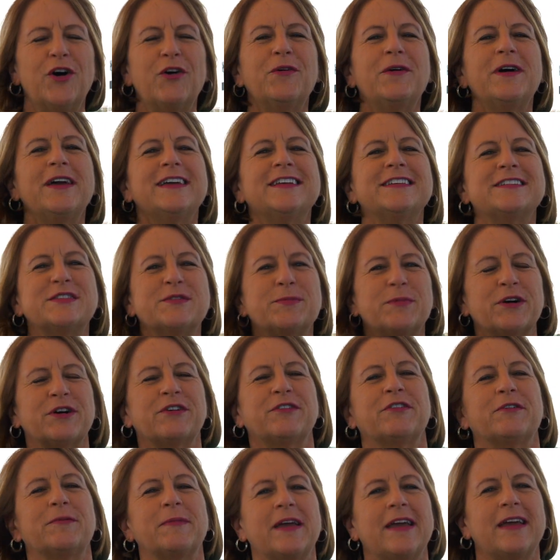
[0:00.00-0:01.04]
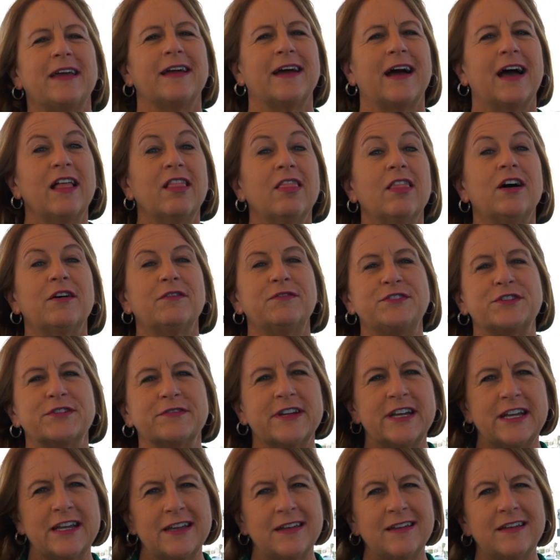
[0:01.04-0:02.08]
Always the book for me. I love to
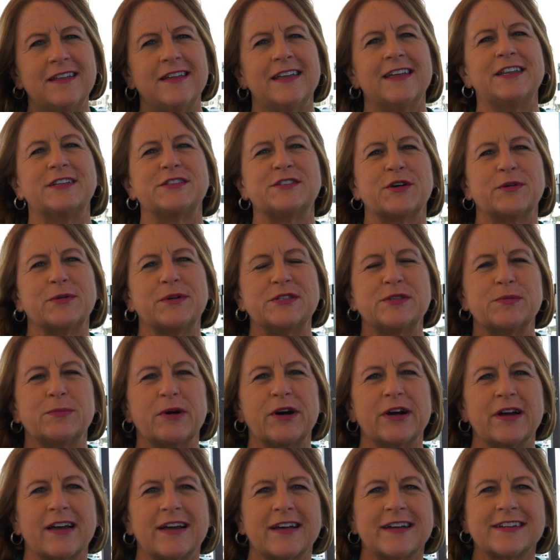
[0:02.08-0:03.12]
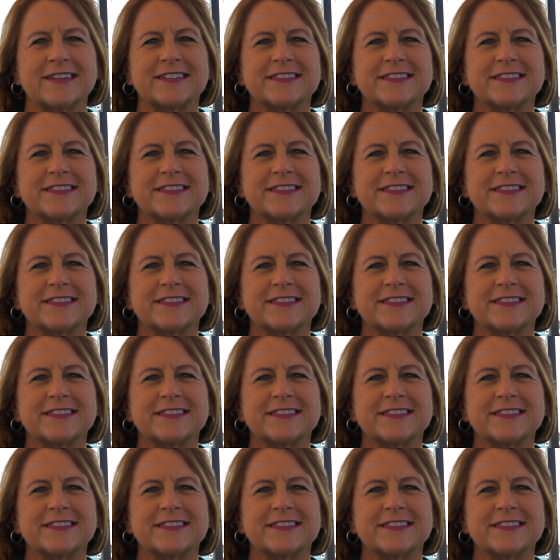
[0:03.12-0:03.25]
read. It is always a book.